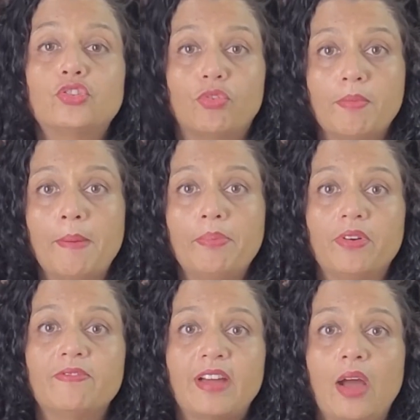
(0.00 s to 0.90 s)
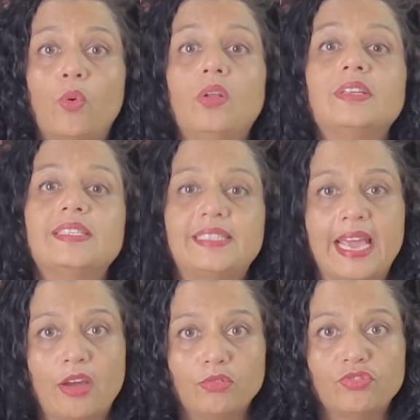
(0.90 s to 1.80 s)
So remember, vowel
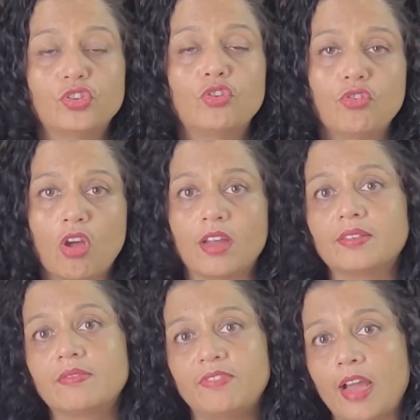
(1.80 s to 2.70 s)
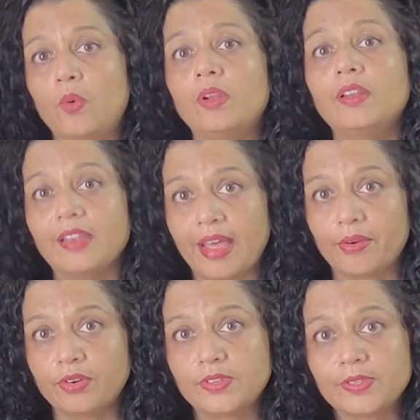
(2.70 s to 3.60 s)
sounds, not vowel
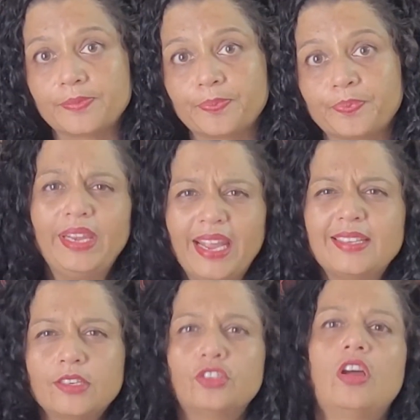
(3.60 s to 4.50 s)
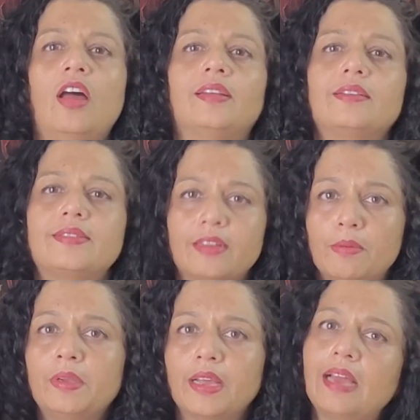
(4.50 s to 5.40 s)
letters. When kids are taught
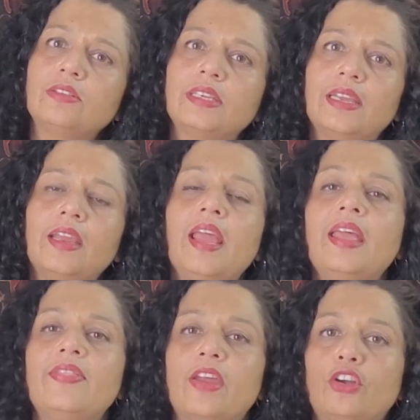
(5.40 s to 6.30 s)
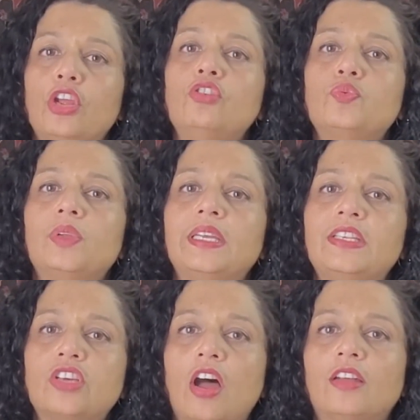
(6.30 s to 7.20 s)
syllable counting, they are
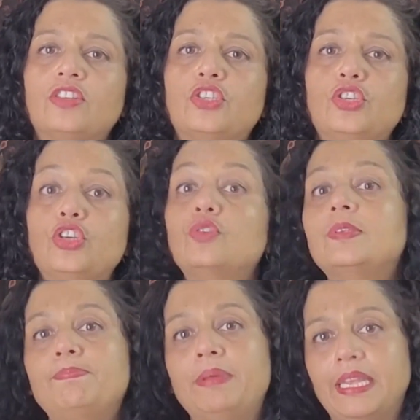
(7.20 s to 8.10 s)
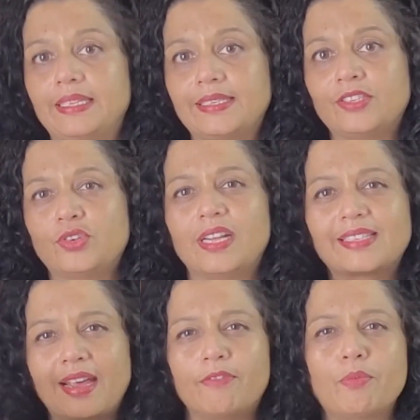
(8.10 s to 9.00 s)
usually taught to use beats. So that's
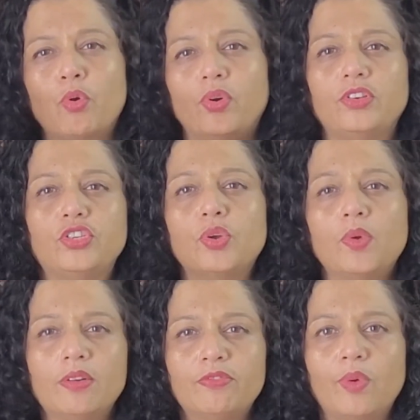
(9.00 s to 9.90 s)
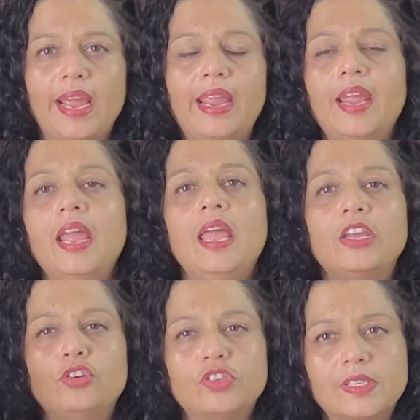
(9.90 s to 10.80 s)
kind of a more intuitive way.
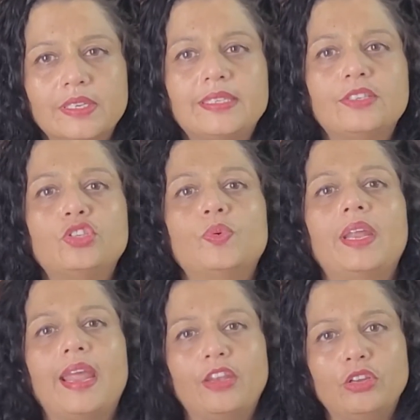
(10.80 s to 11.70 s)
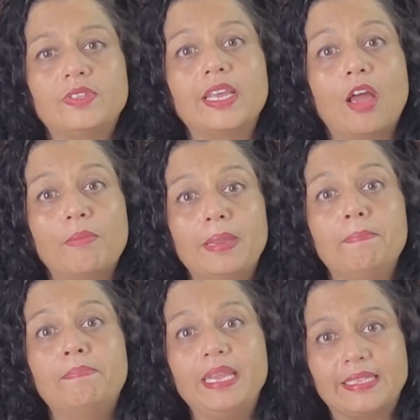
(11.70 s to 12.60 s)
You just listen to it and you see how
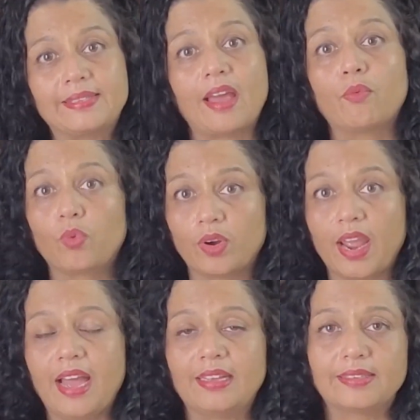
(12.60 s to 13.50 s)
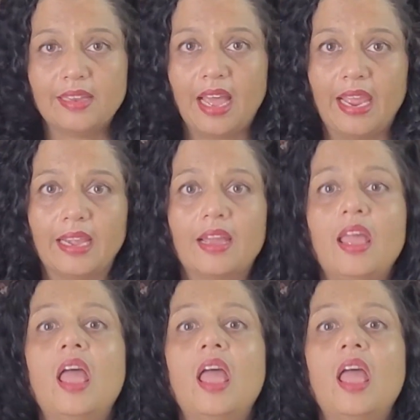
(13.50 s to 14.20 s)
many beats that word has, like